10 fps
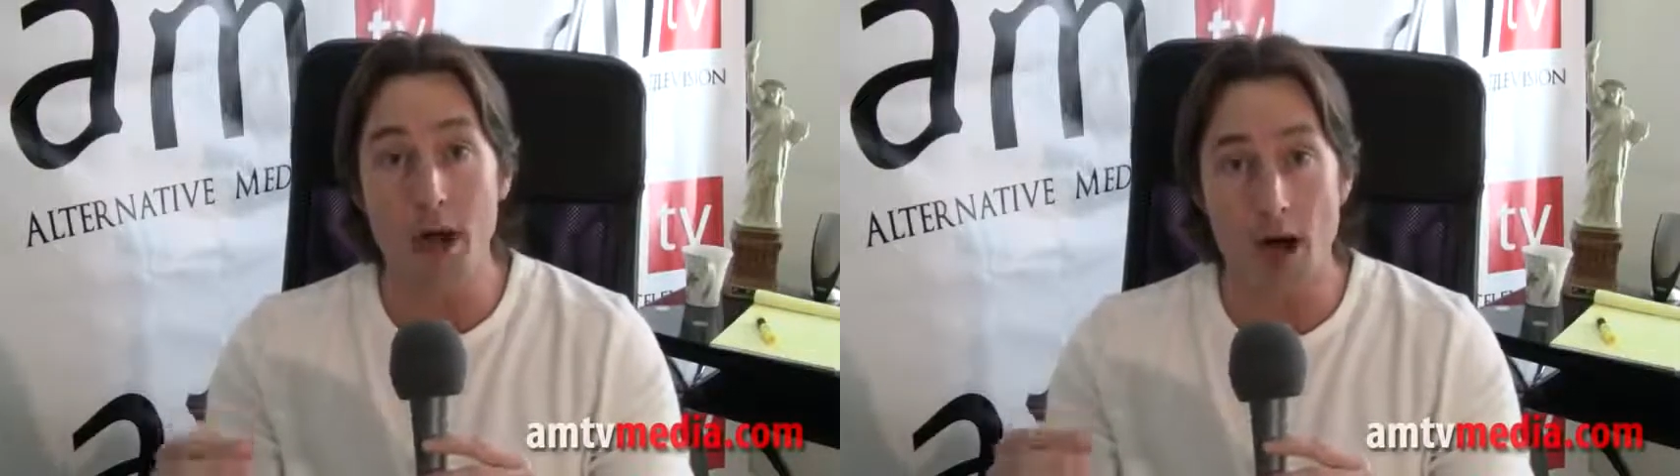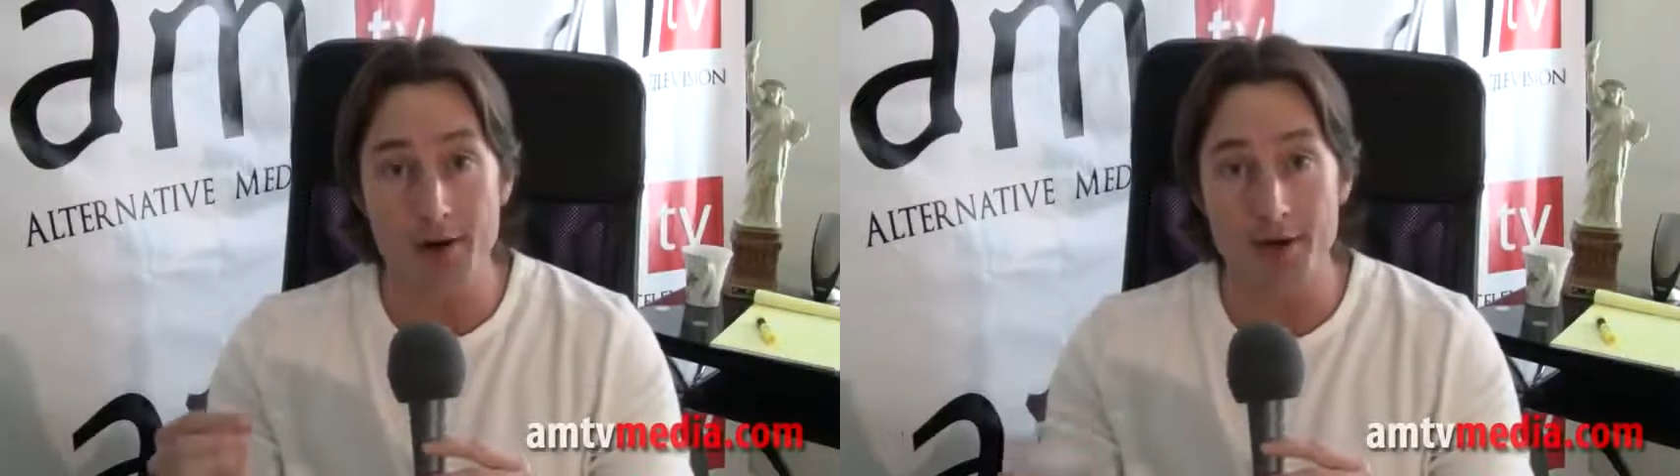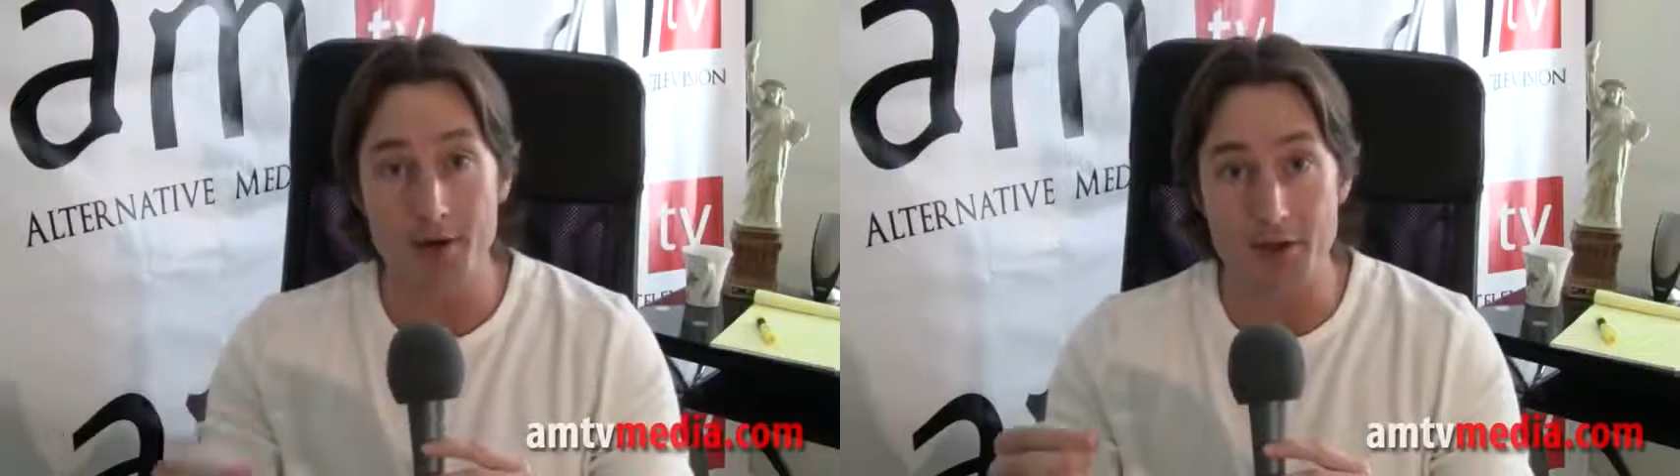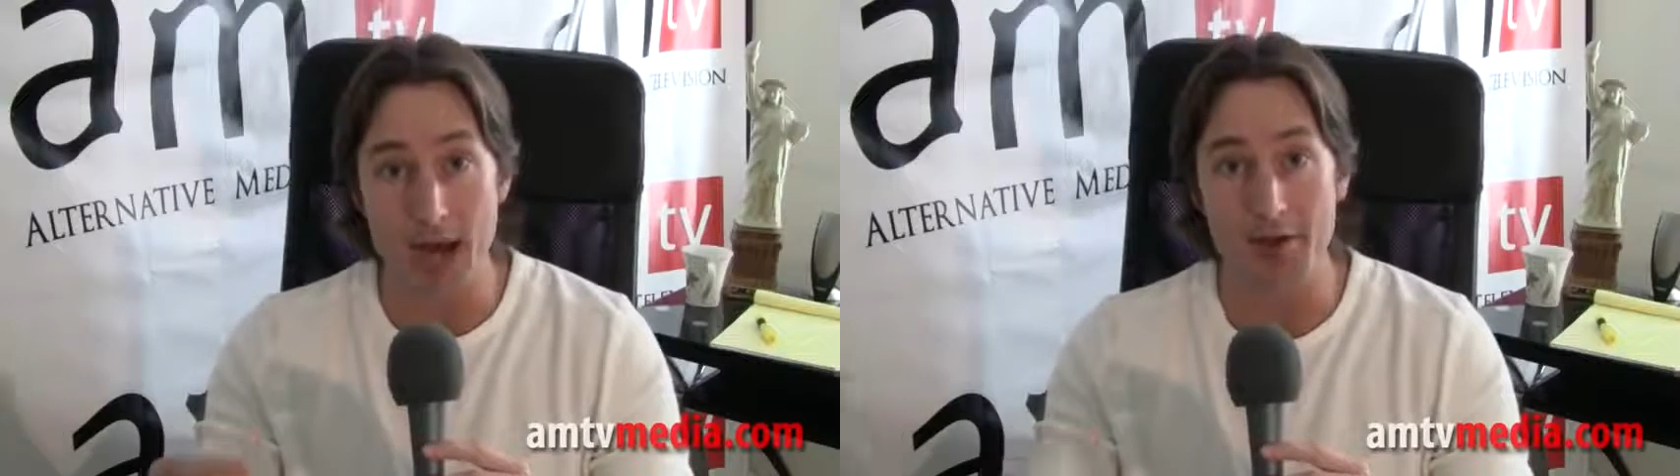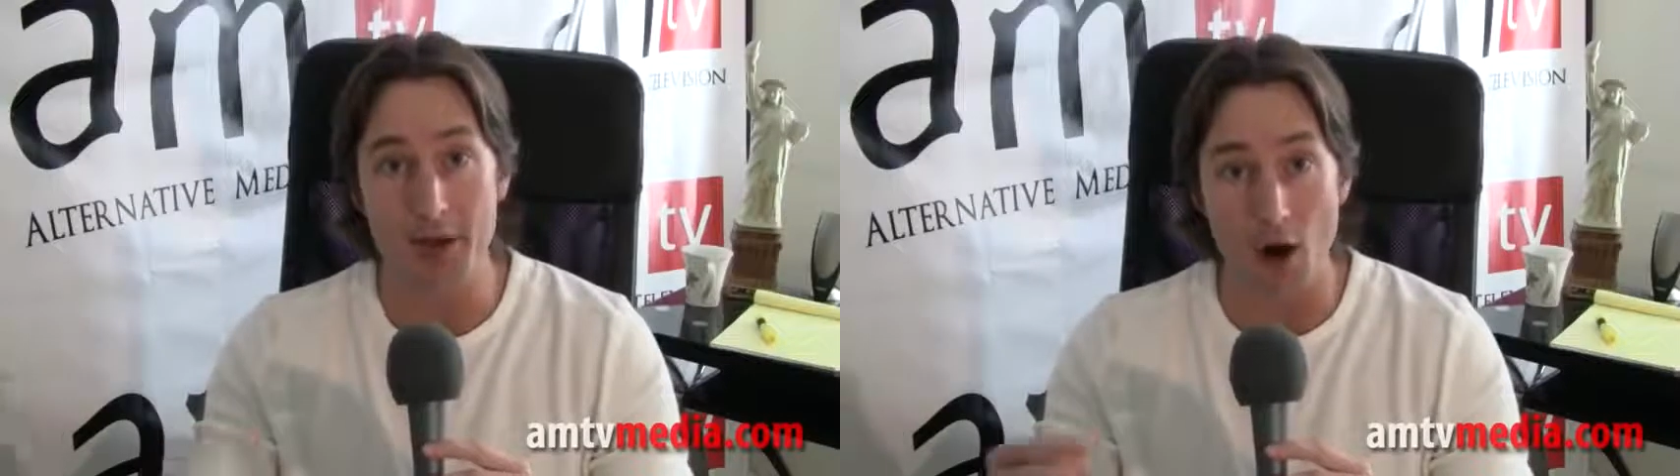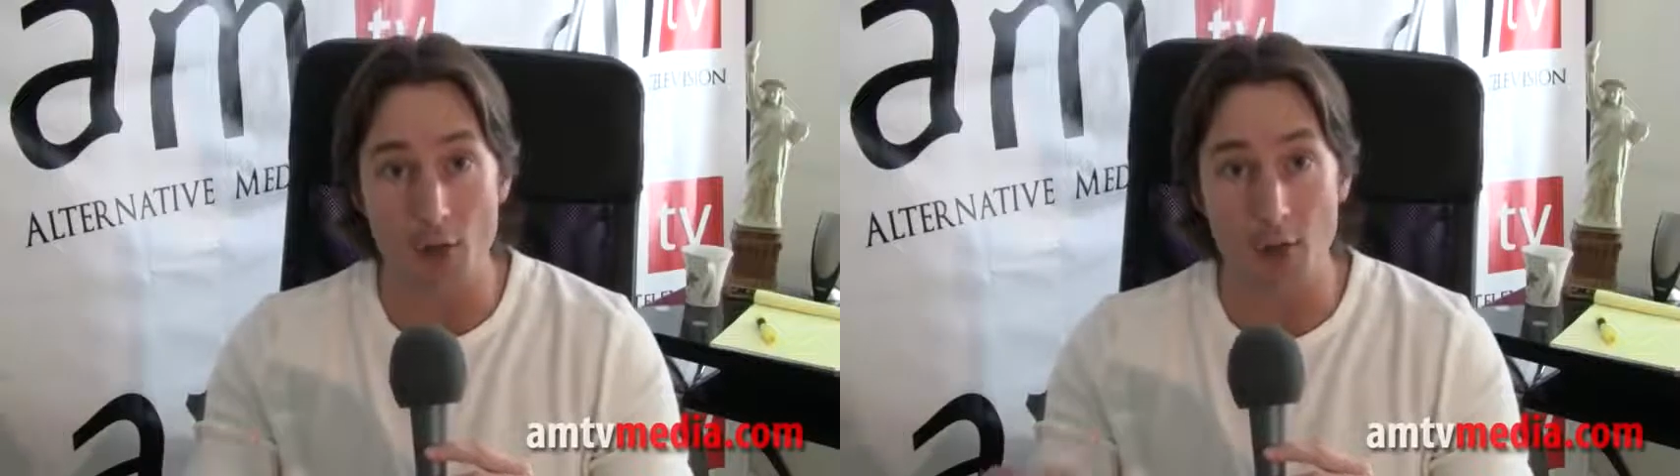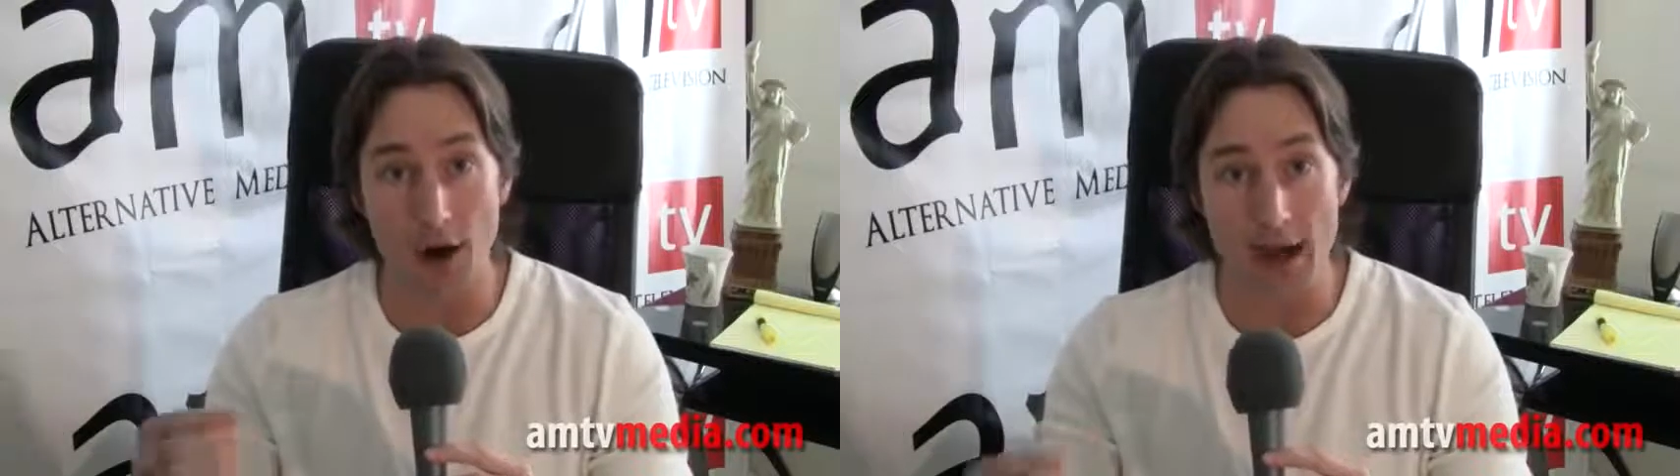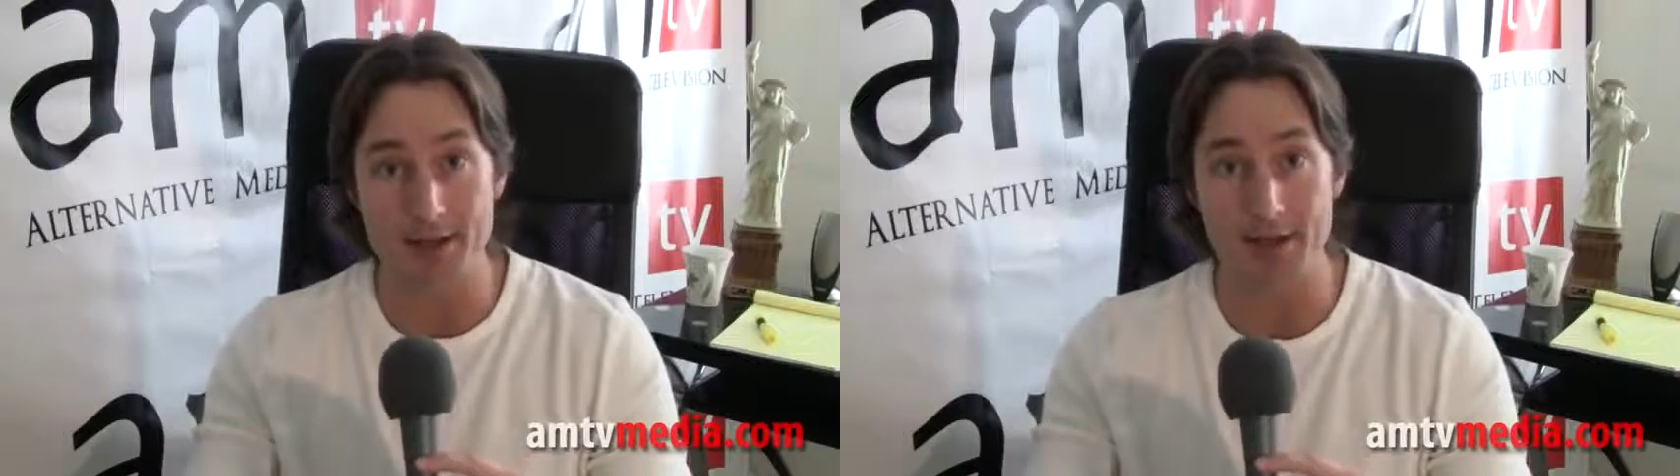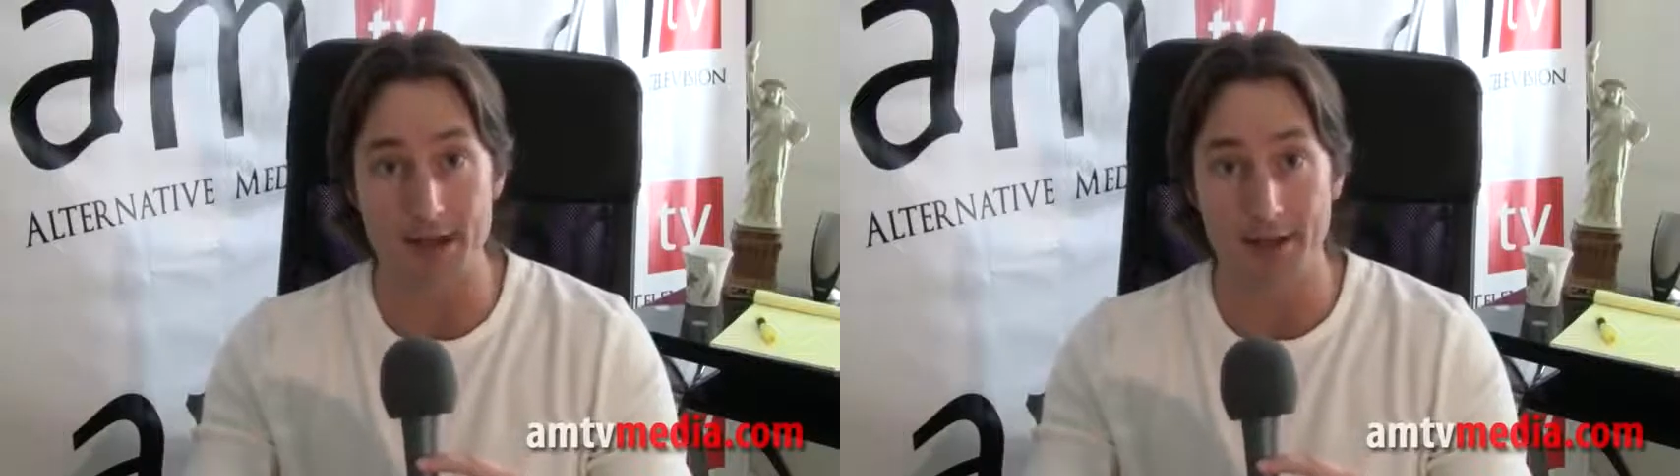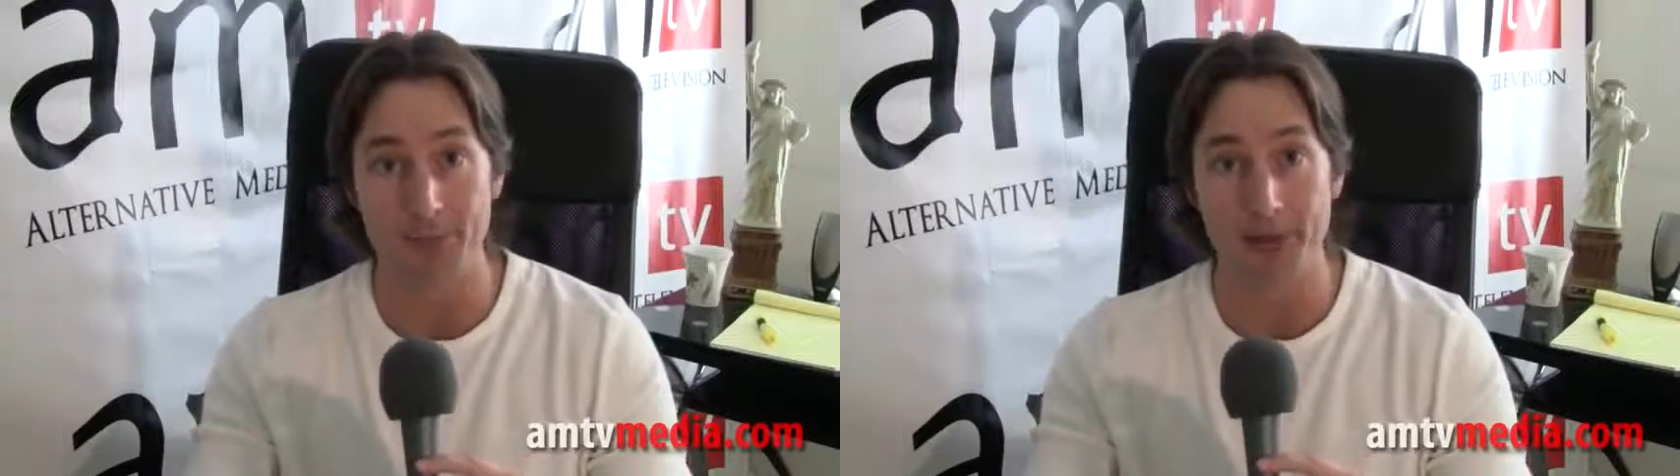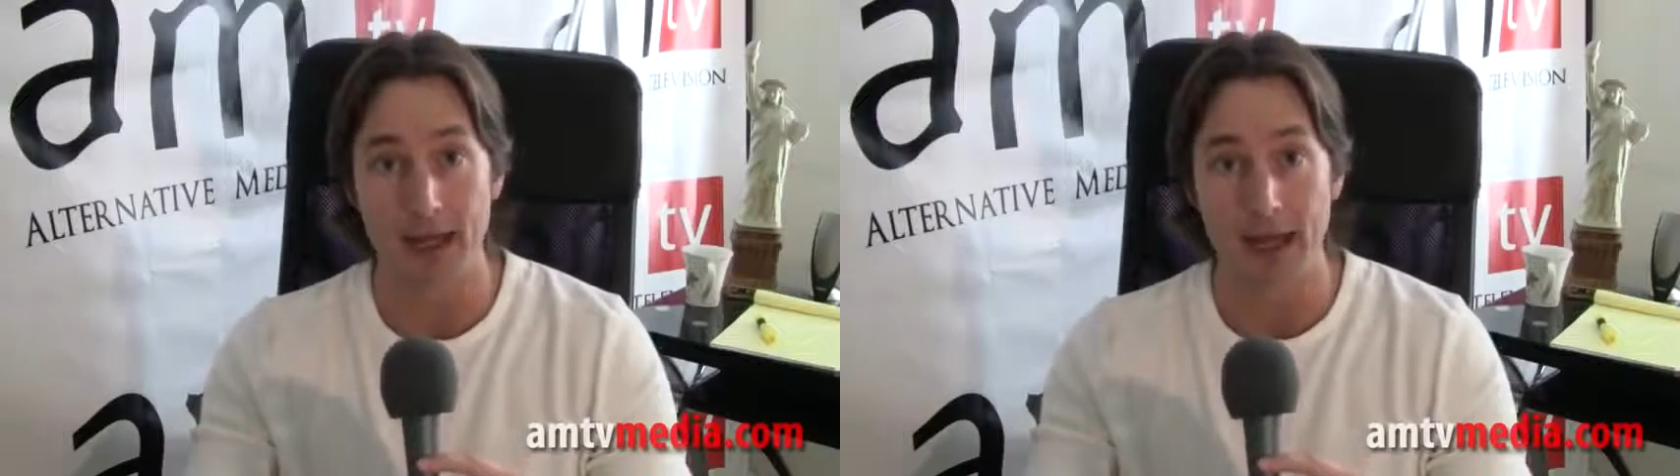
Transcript: you to understand that our president